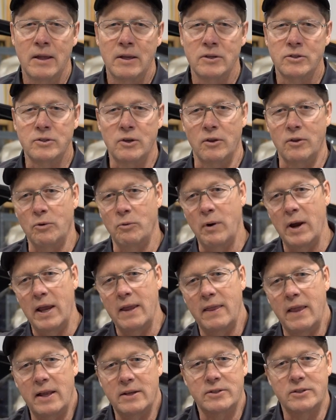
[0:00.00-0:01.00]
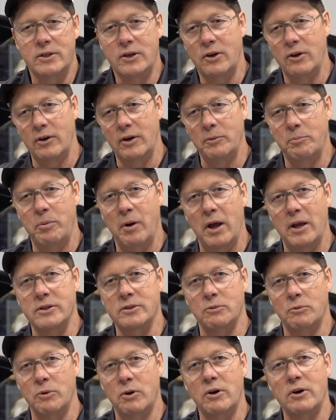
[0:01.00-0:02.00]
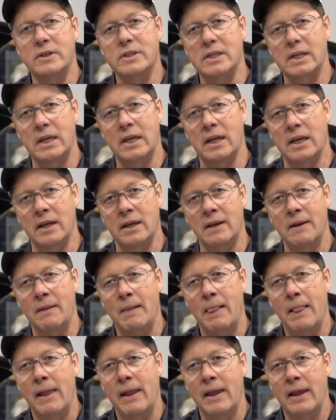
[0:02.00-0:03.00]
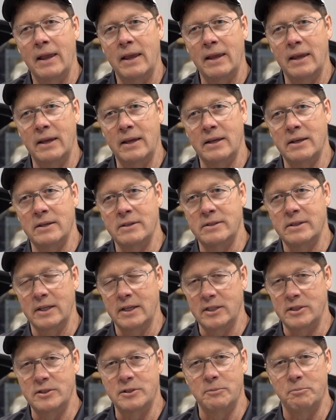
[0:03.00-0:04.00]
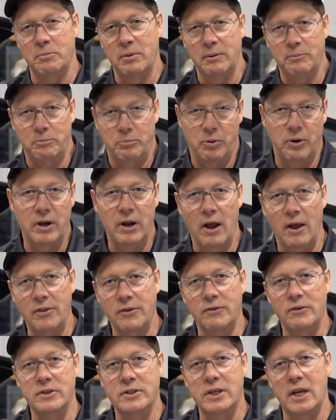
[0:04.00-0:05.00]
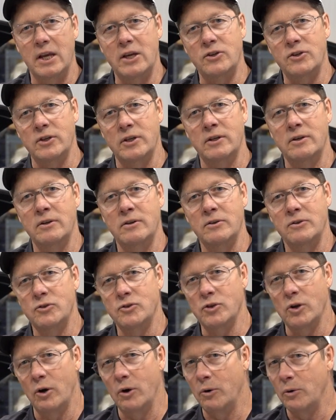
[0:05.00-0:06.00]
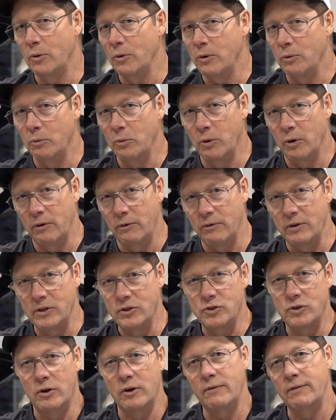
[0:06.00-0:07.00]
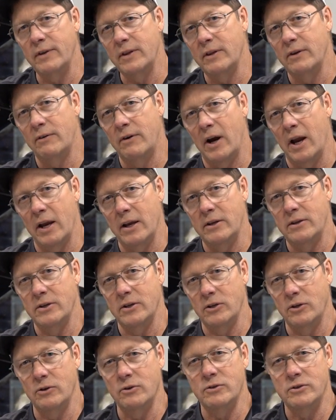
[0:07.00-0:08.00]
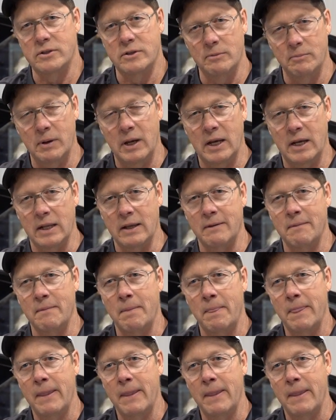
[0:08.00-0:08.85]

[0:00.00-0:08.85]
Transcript: So the way that security deposit works again is it's a pre-authorization, so we're reserving the right to use the money.